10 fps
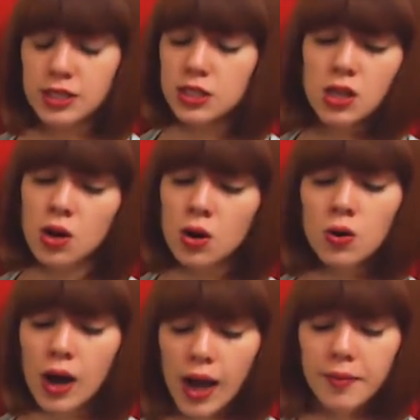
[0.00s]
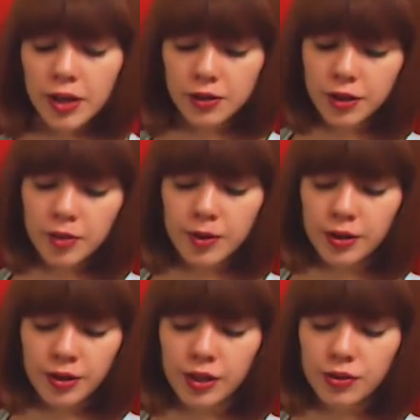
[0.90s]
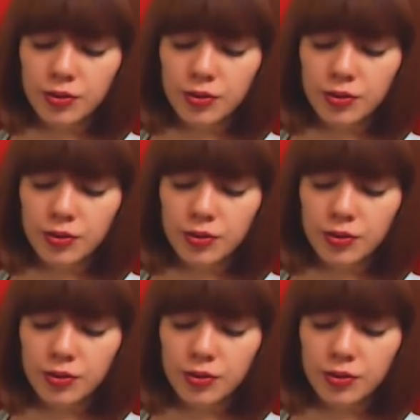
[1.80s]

so I'm not going to be going